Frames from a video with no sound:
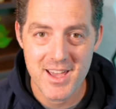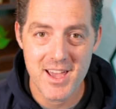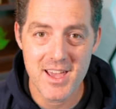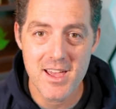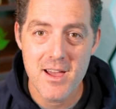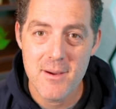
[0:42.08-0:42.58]

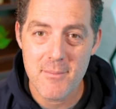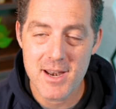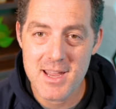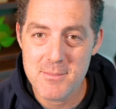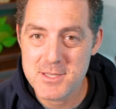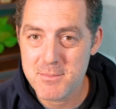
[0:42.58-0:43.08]
Hey, my
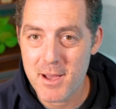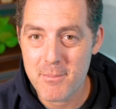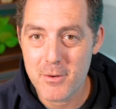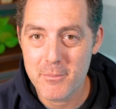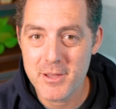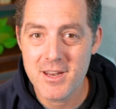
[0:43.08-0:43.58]
name is Matt
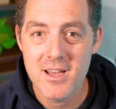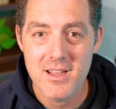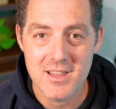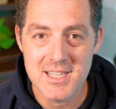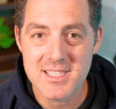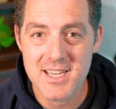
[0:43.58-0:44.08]
Berman.
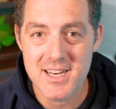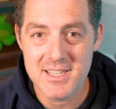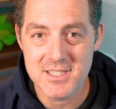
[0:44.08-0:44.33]
Let's get